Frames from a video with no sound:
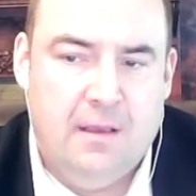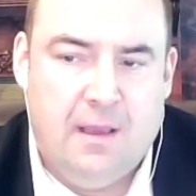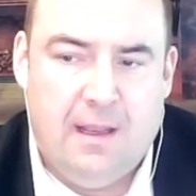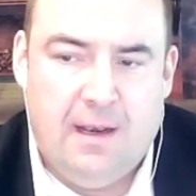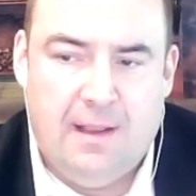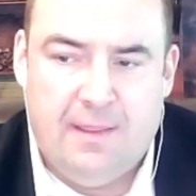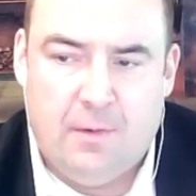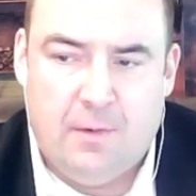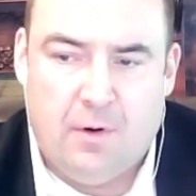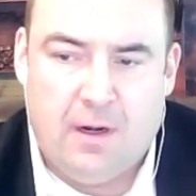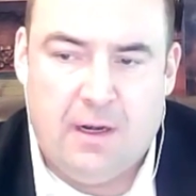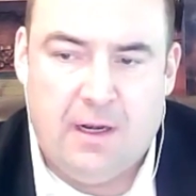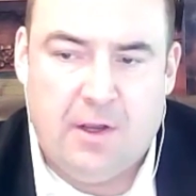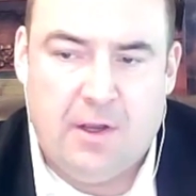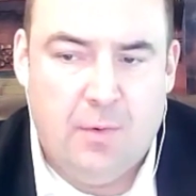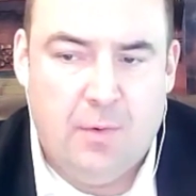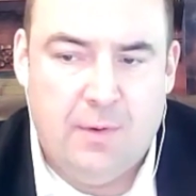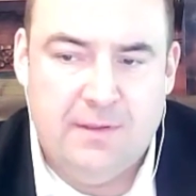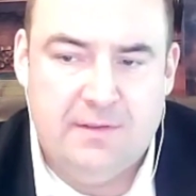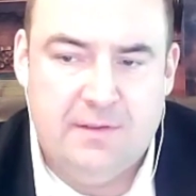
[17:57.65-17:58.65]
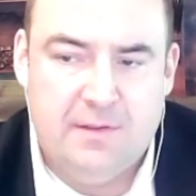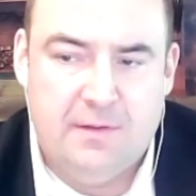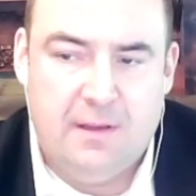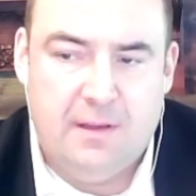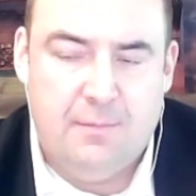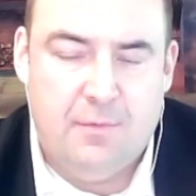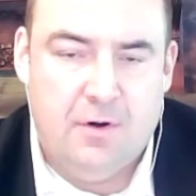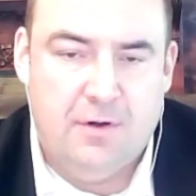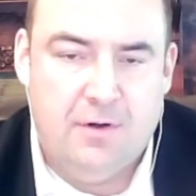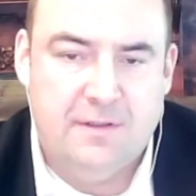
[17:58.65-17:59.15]
and I think we're going to go into
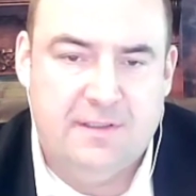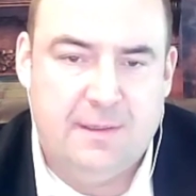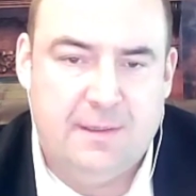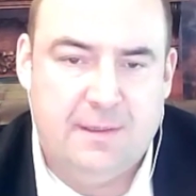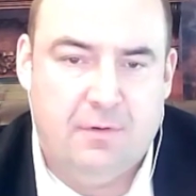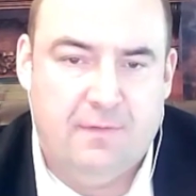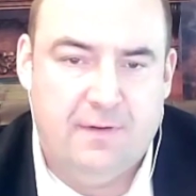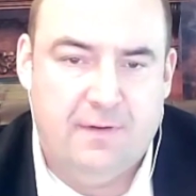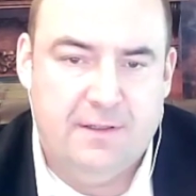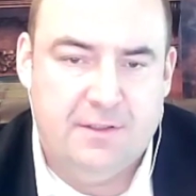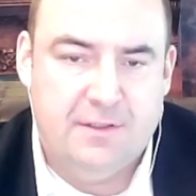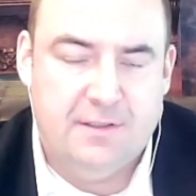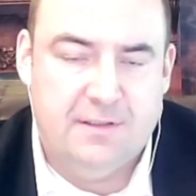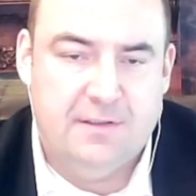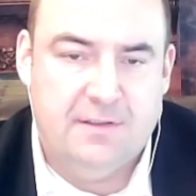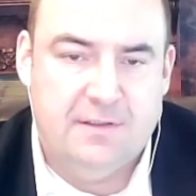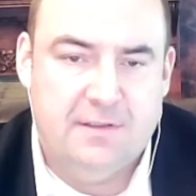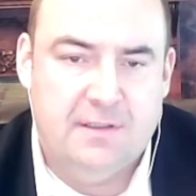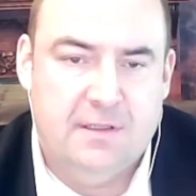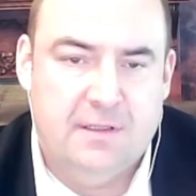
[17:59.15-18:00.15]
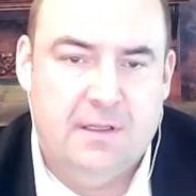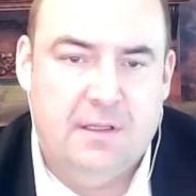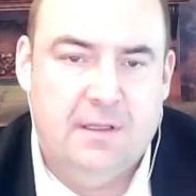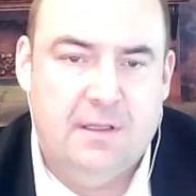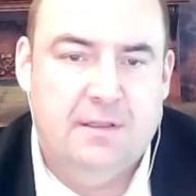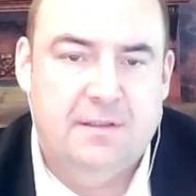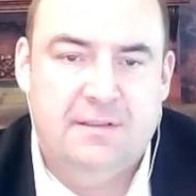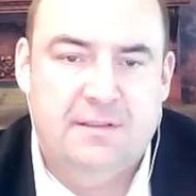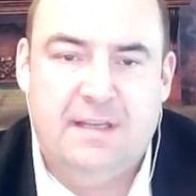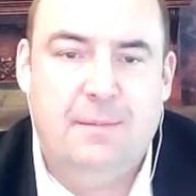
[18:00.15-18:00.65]
the emergency provisions,
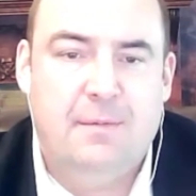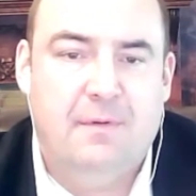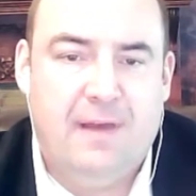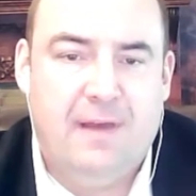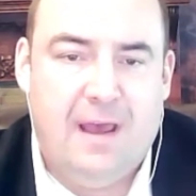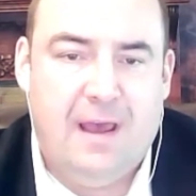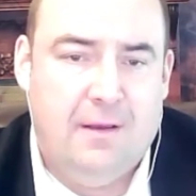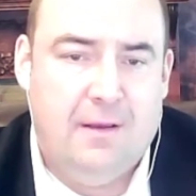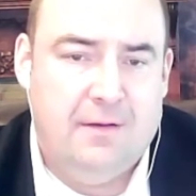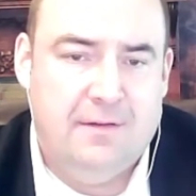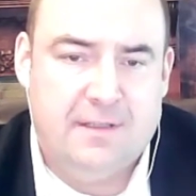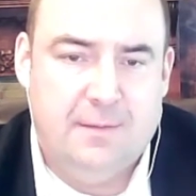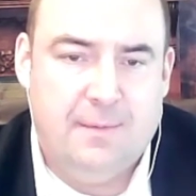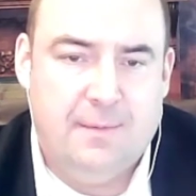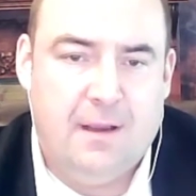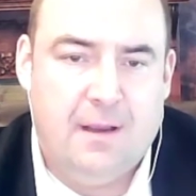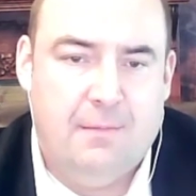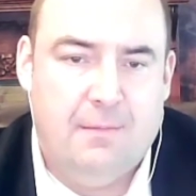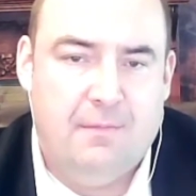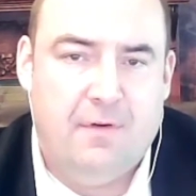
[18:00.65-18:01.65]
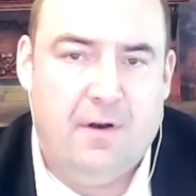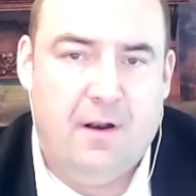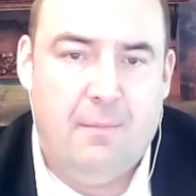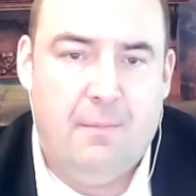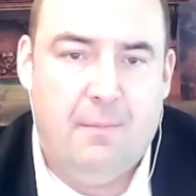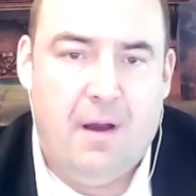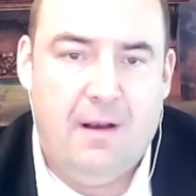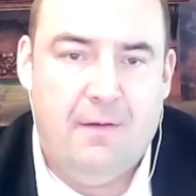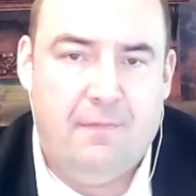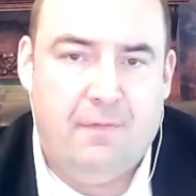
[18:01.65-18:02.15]
stable value is going to become front of
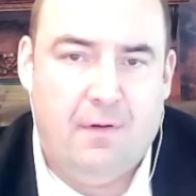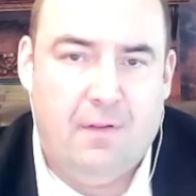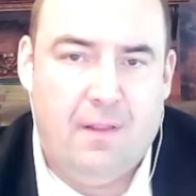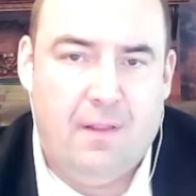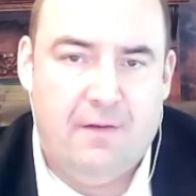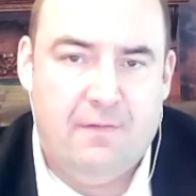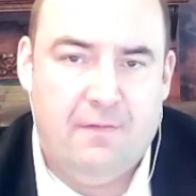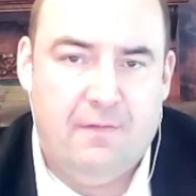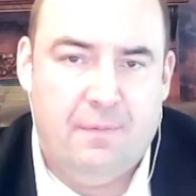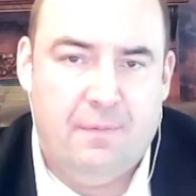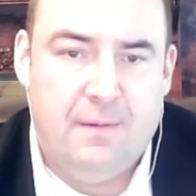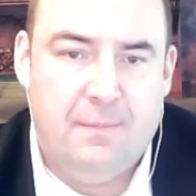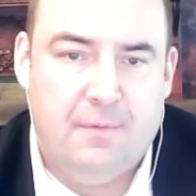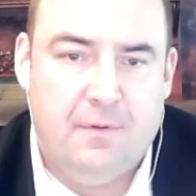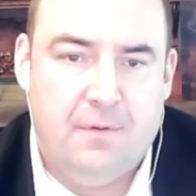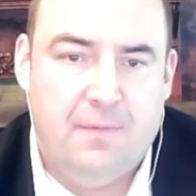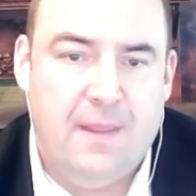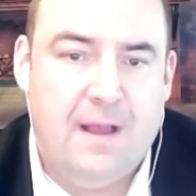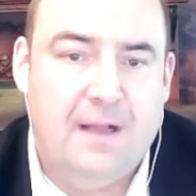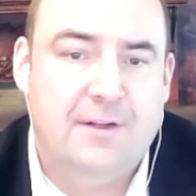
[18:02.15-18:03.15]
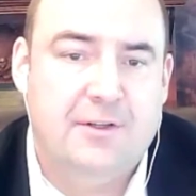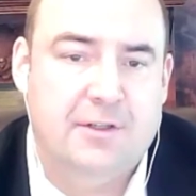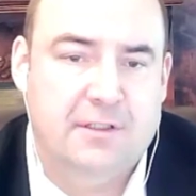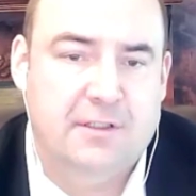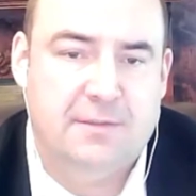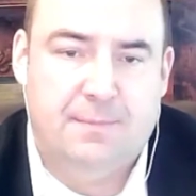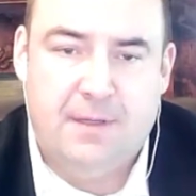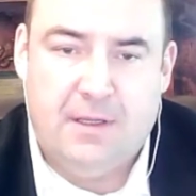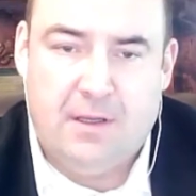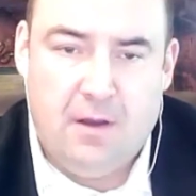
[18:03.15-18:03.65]
mind for a lot people, not
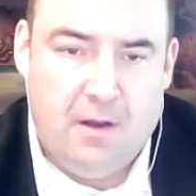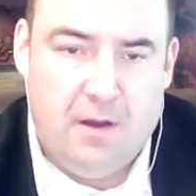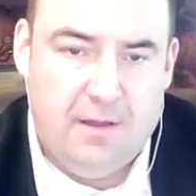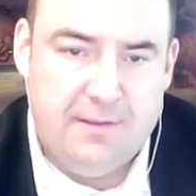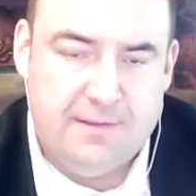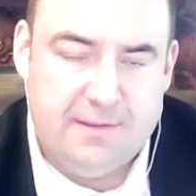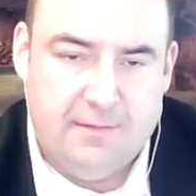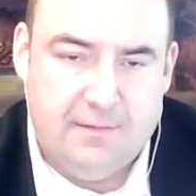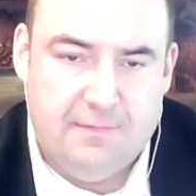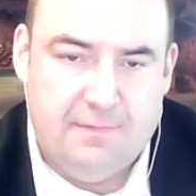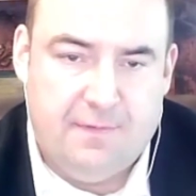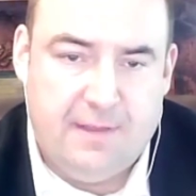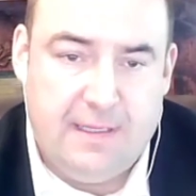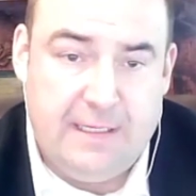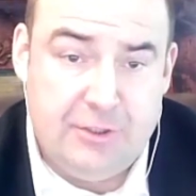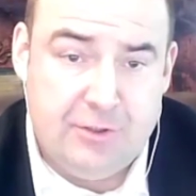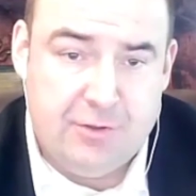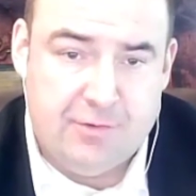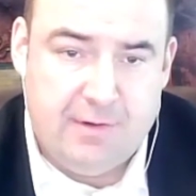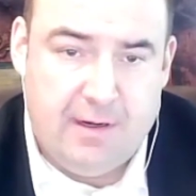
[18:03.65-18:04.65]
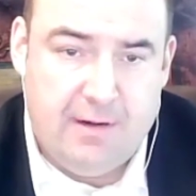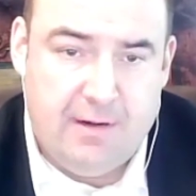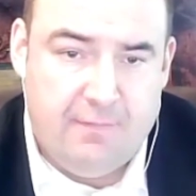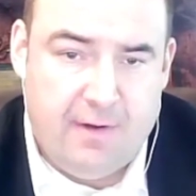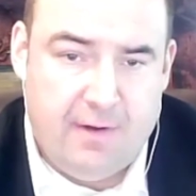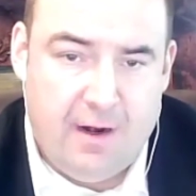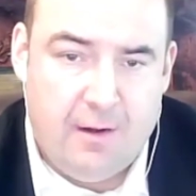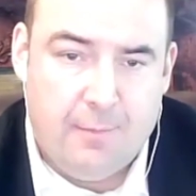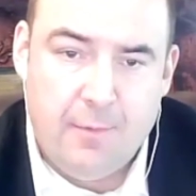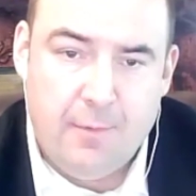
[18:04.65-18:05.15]
just because of the interest rate
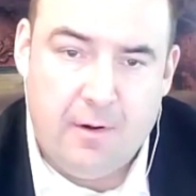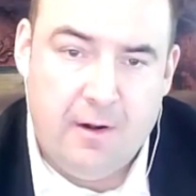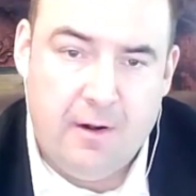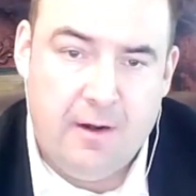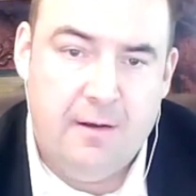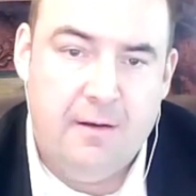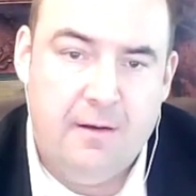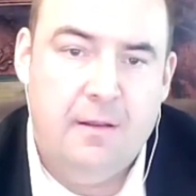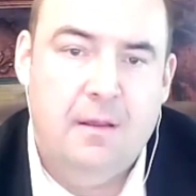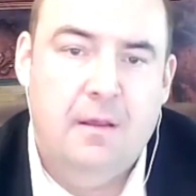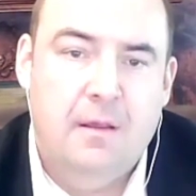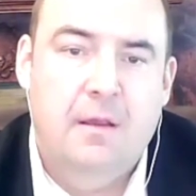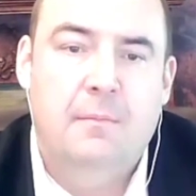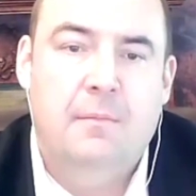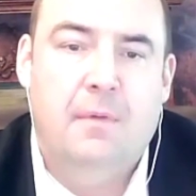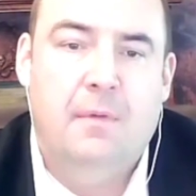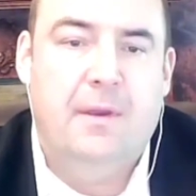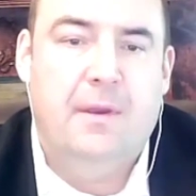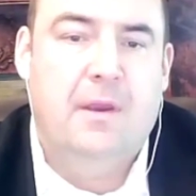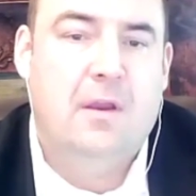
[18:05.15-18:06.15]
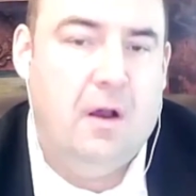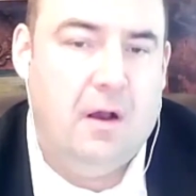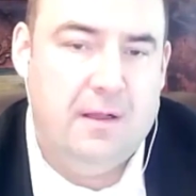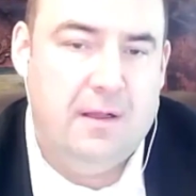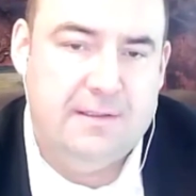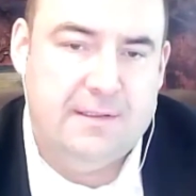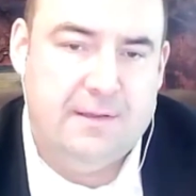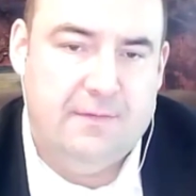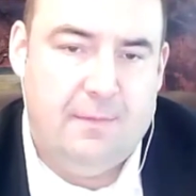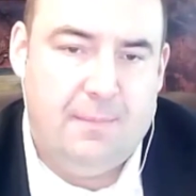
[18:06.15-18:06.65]
environment we're in, but
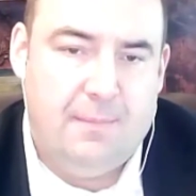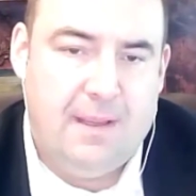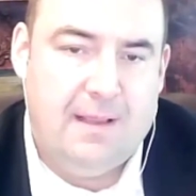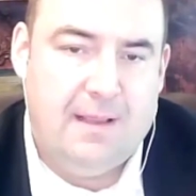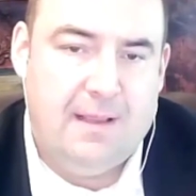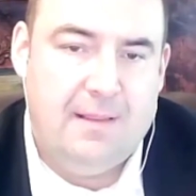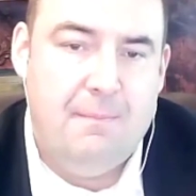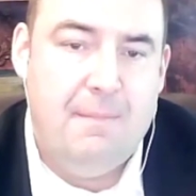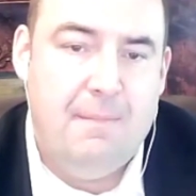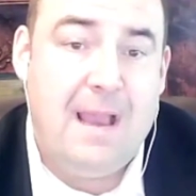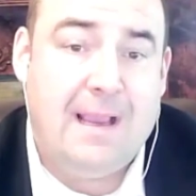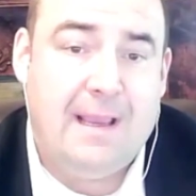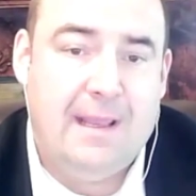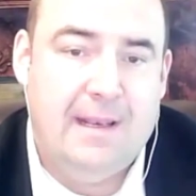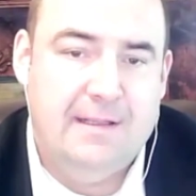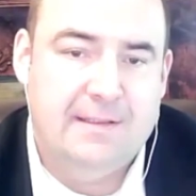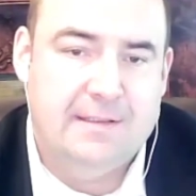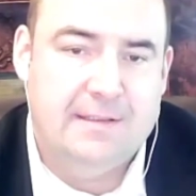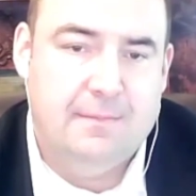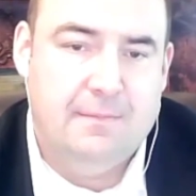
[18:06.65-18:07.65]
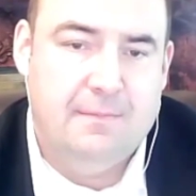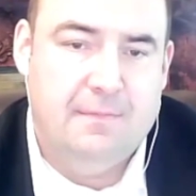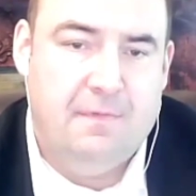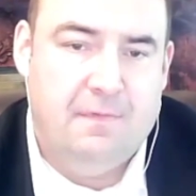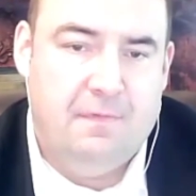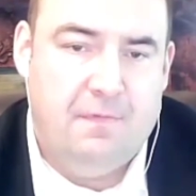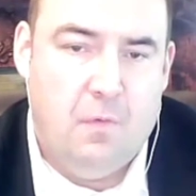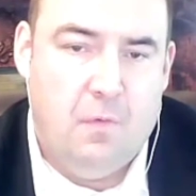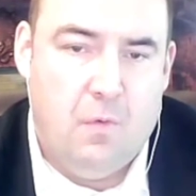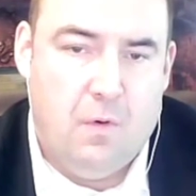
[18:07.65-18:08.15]
because of it being the mechanism
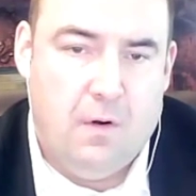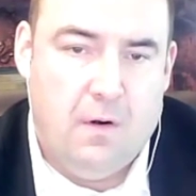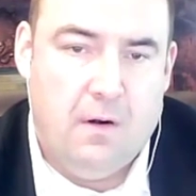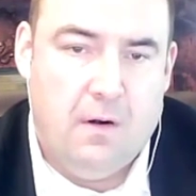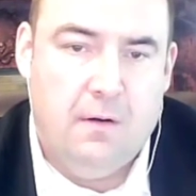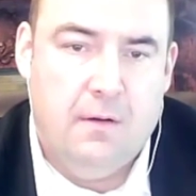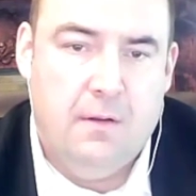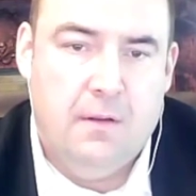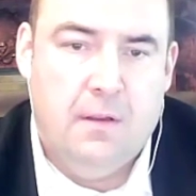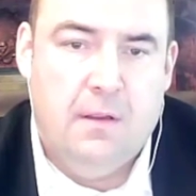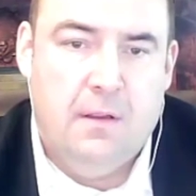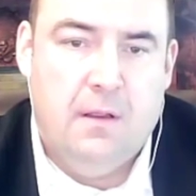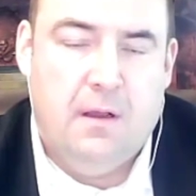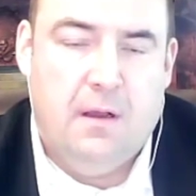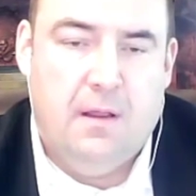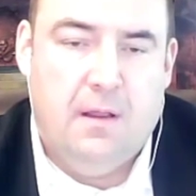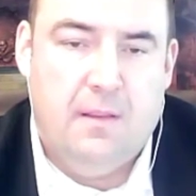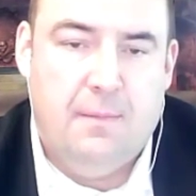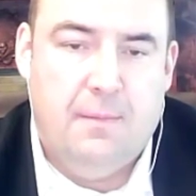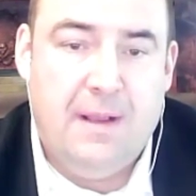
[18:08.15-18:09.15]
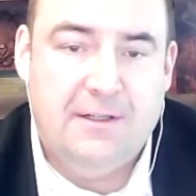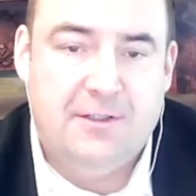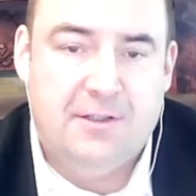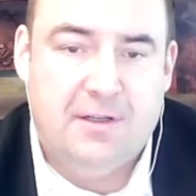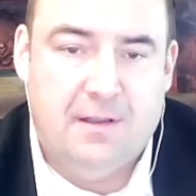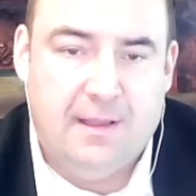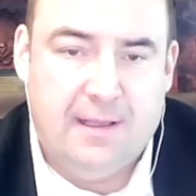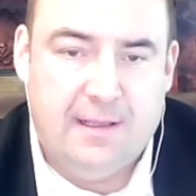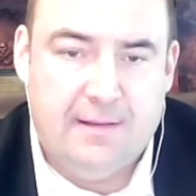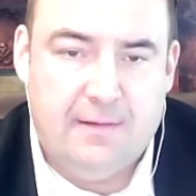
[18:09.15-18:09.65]
for the
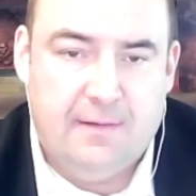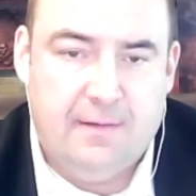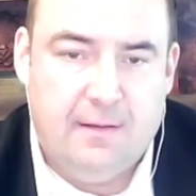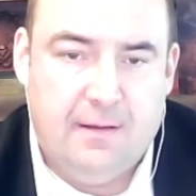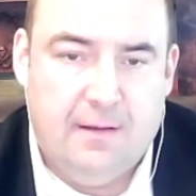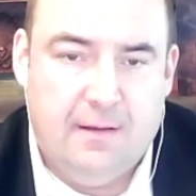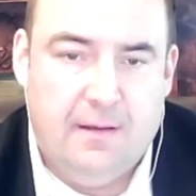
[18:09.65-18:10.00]
pension-linked